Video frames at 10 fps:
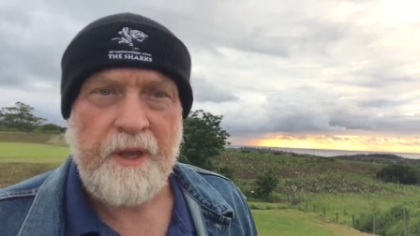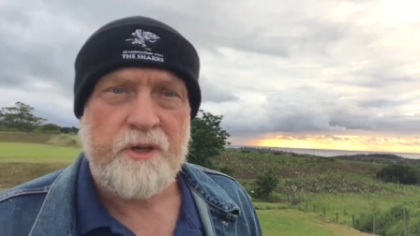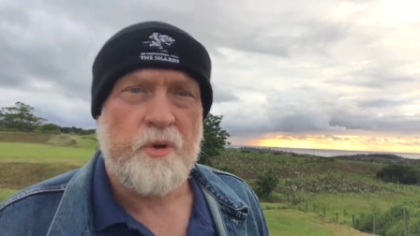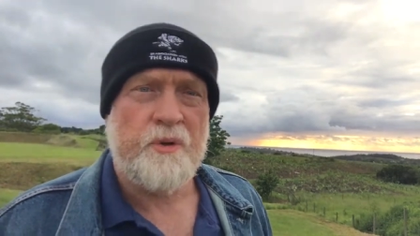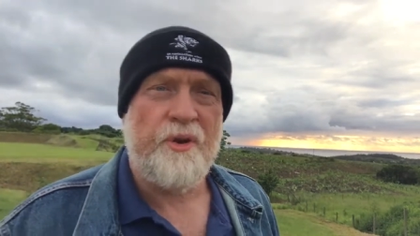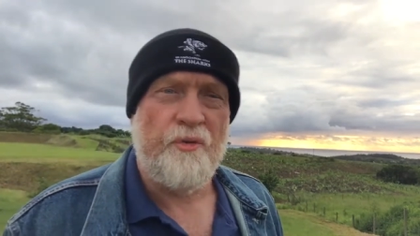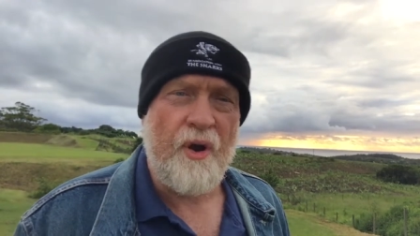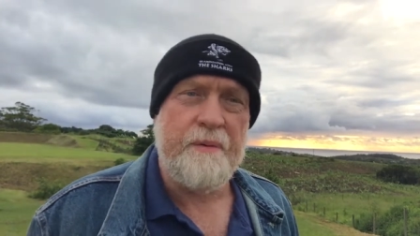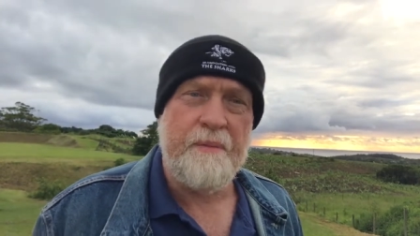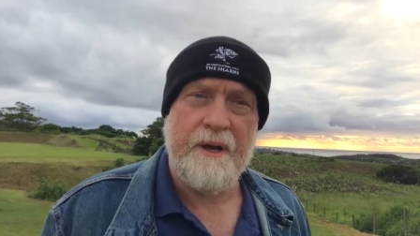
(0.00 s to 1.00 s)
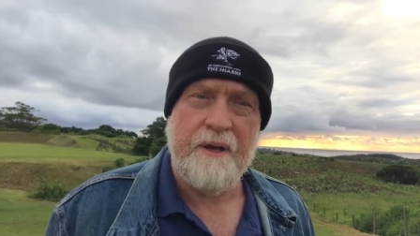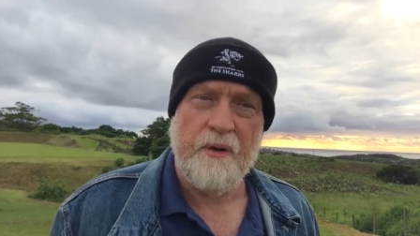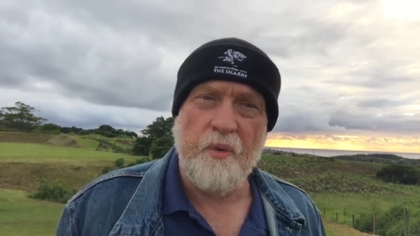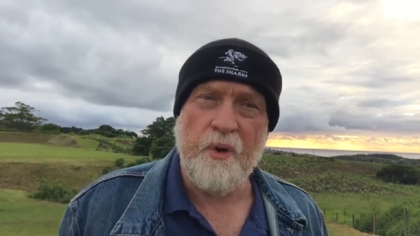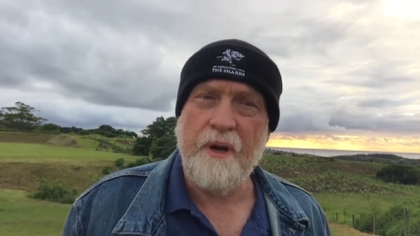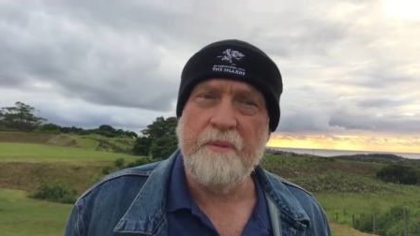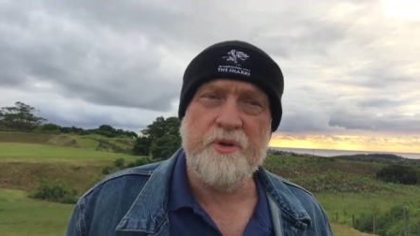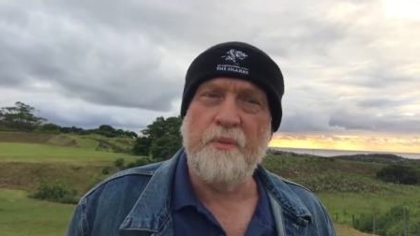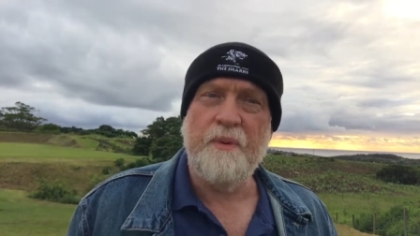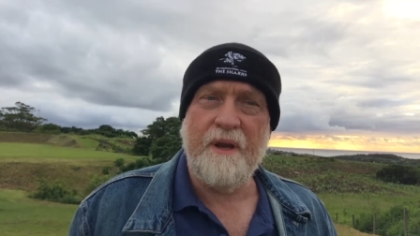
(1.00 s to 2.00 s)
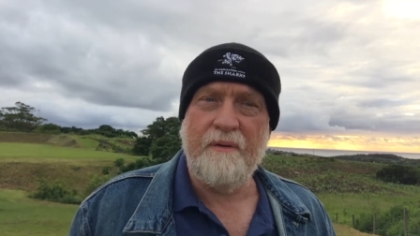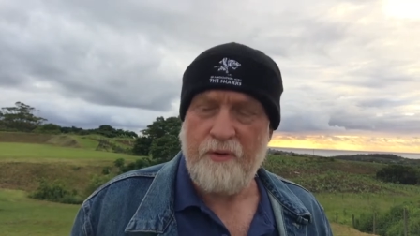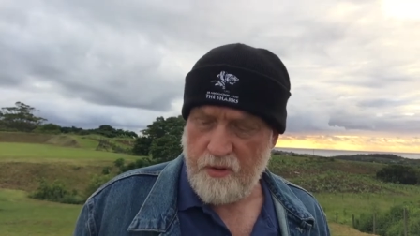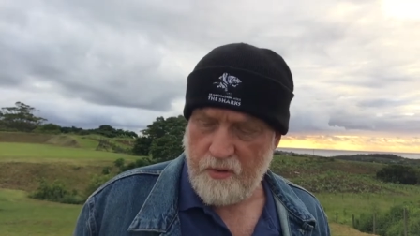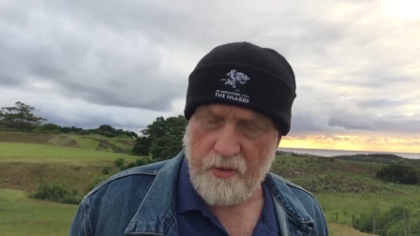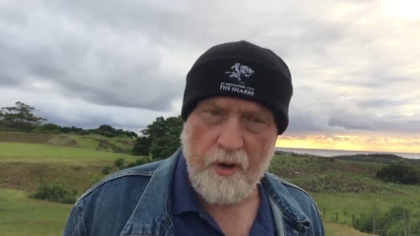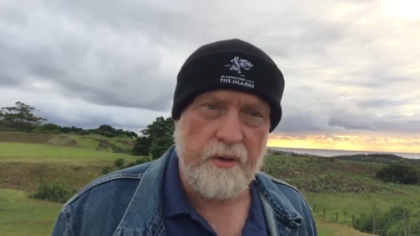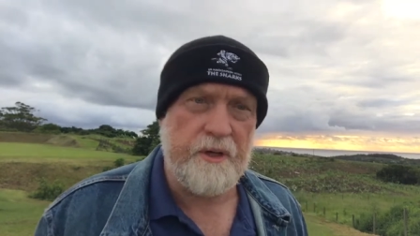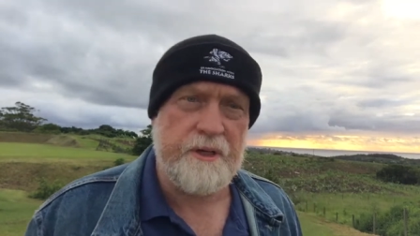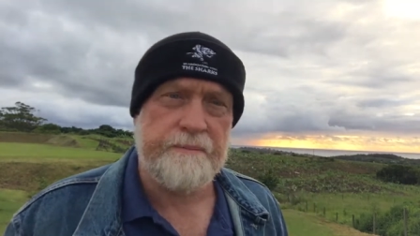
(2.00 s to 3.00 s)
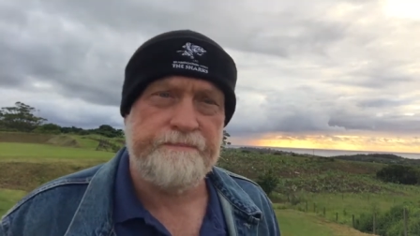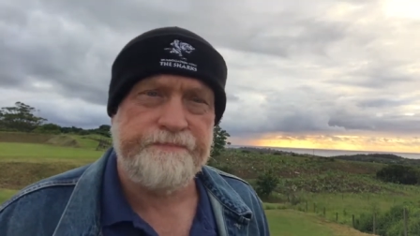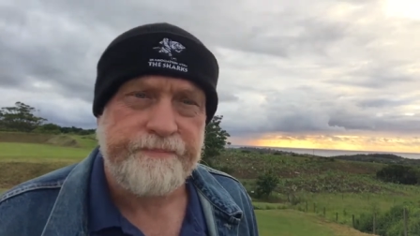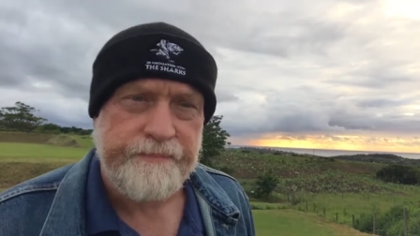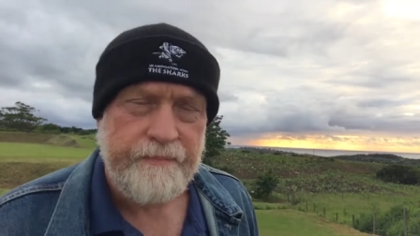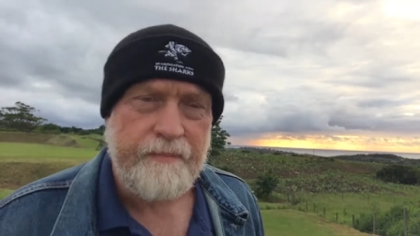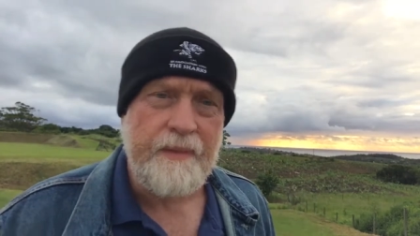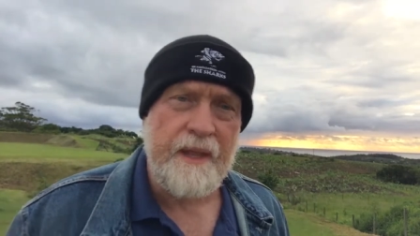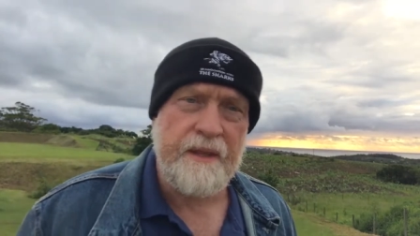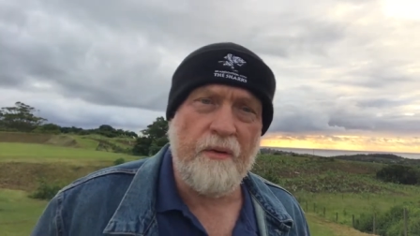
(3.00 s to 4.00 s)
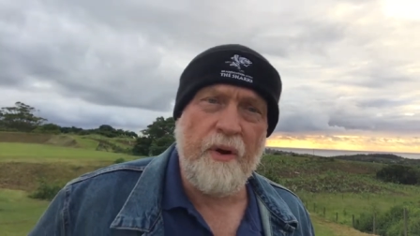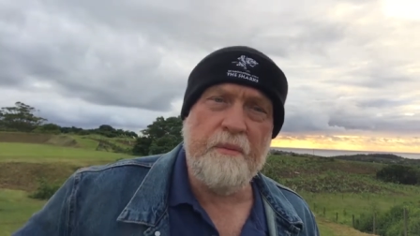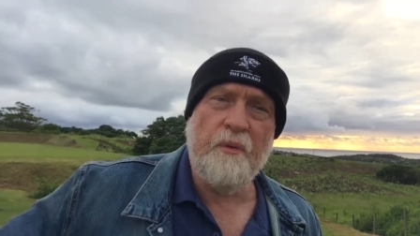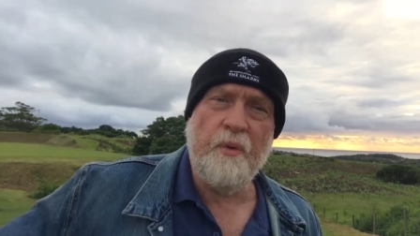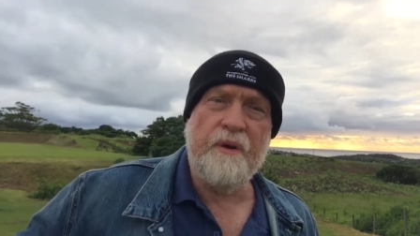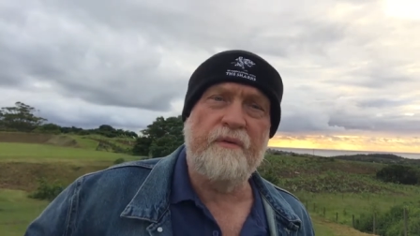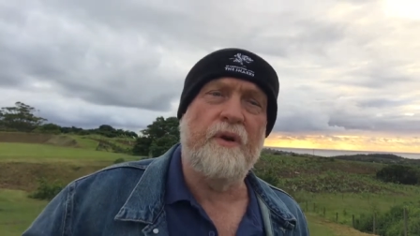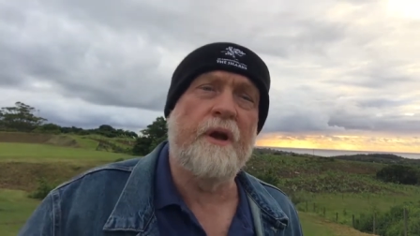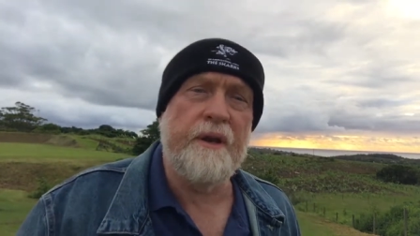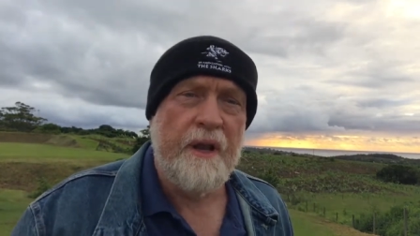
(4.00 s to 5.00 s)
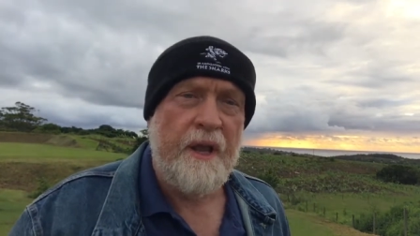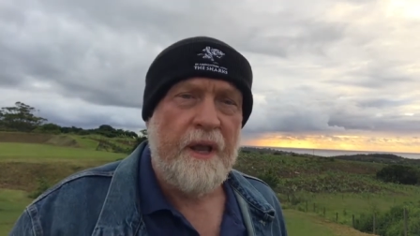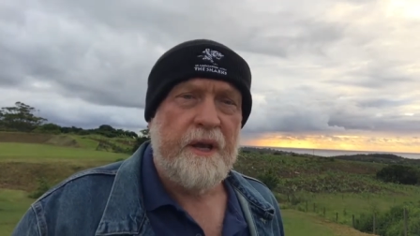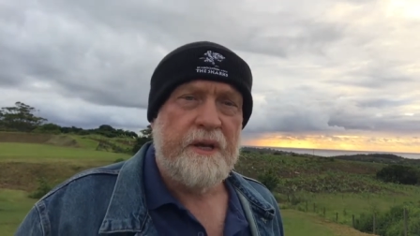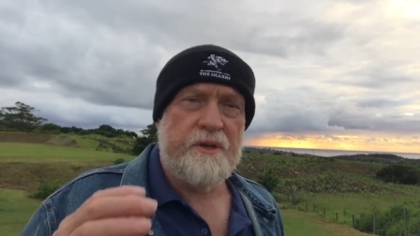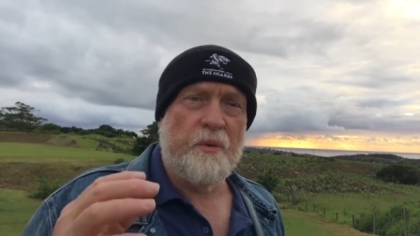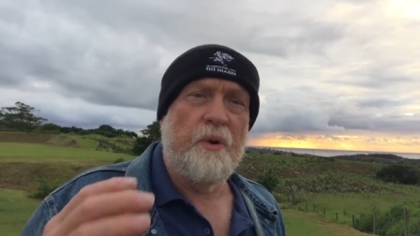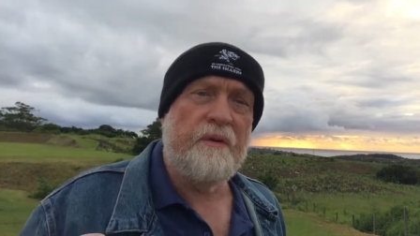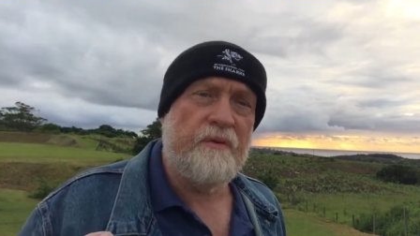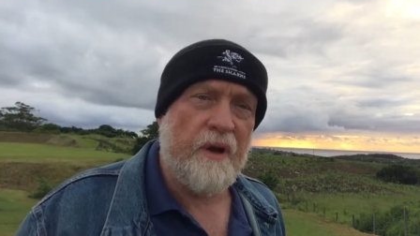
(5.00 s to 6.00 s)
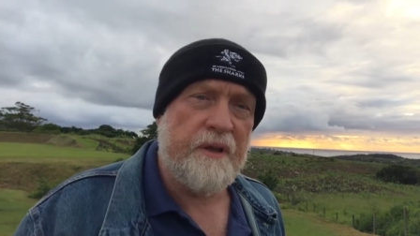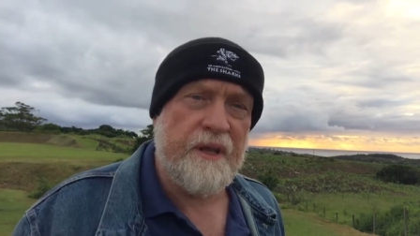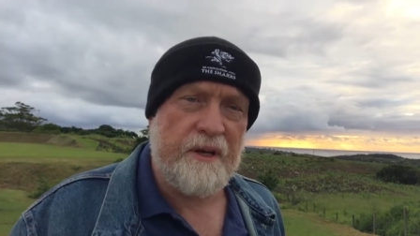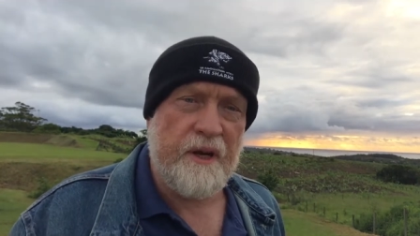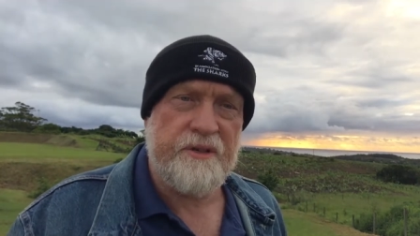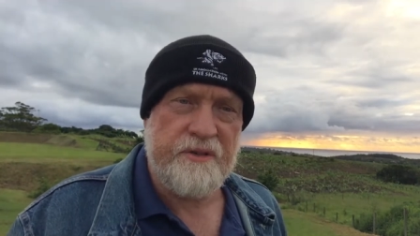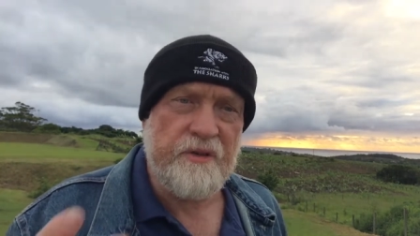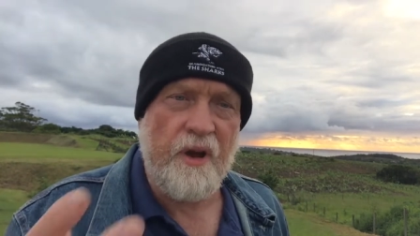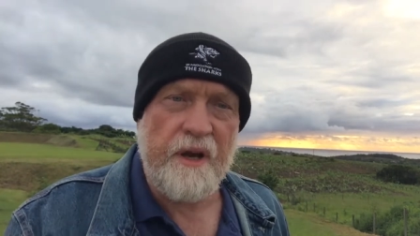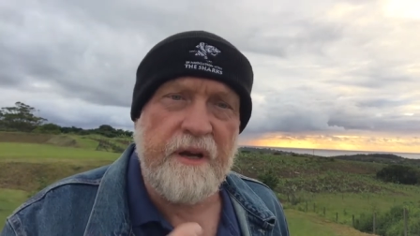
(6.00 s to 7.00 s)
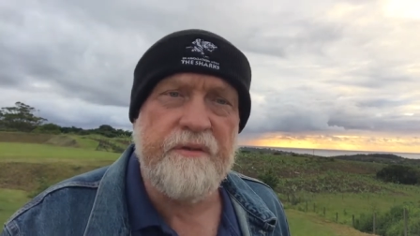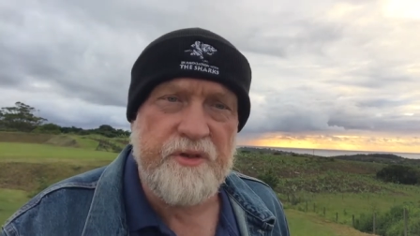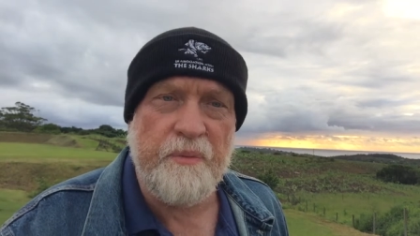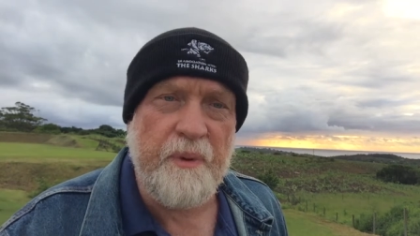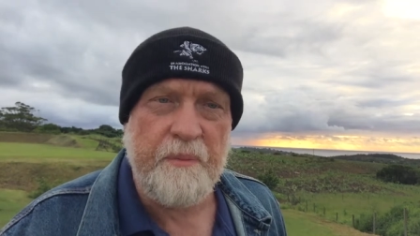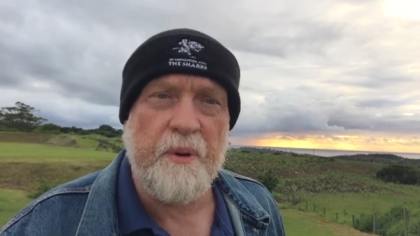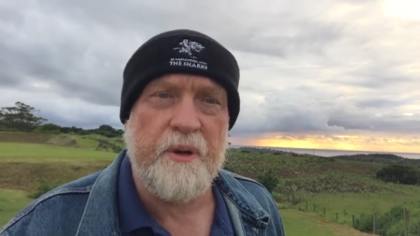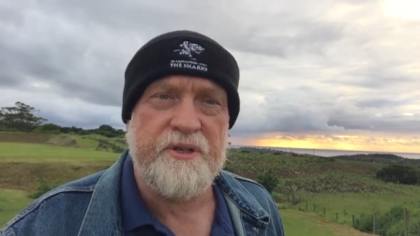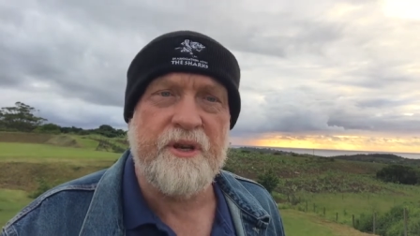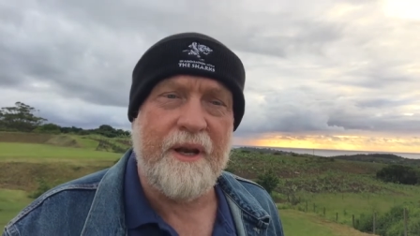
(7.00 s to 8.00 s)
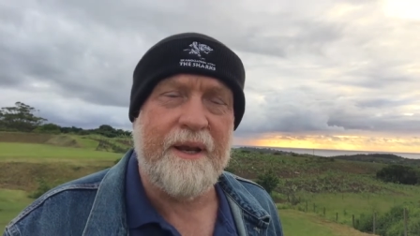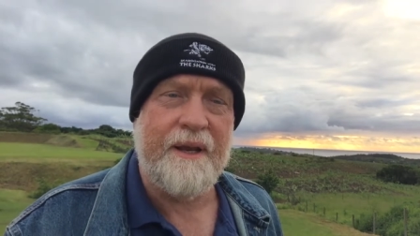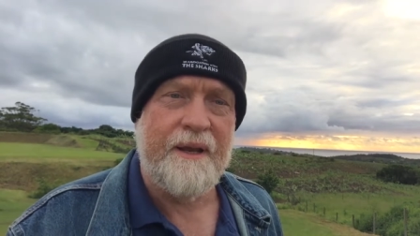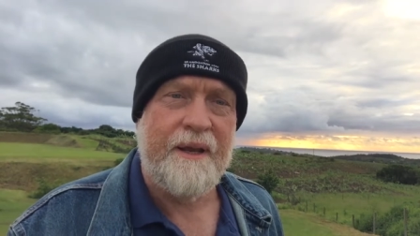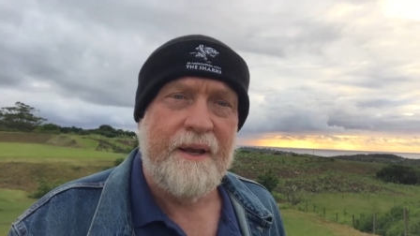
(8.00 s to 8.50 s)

It's called the Rhema Word. I'm sure many of you know this. The Rhema Word of God is the Word of God that God gives to me personally.